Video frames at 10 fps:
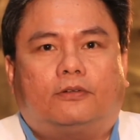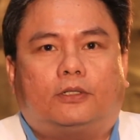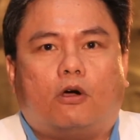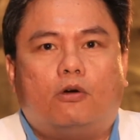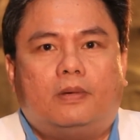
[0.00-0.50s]

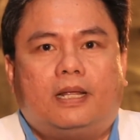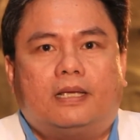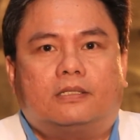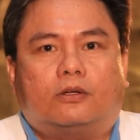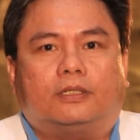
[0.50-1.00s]
for the
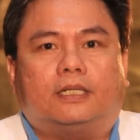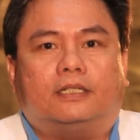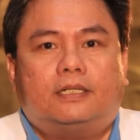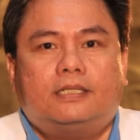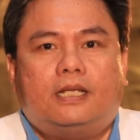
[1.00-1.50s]
homeless or the
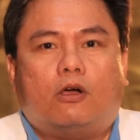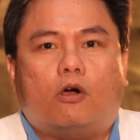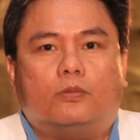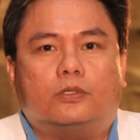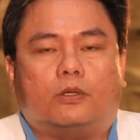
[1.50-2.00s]
nursing
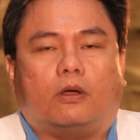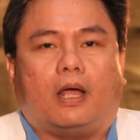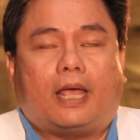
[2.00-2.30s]
homes,